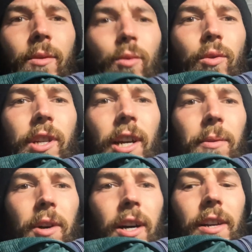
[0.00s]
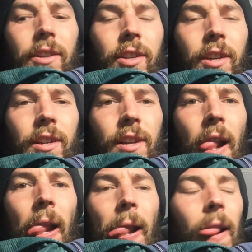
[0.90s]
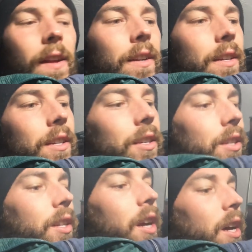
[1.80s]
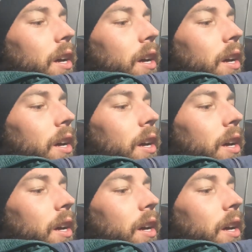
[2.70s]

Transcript: We're all set up, guys. Just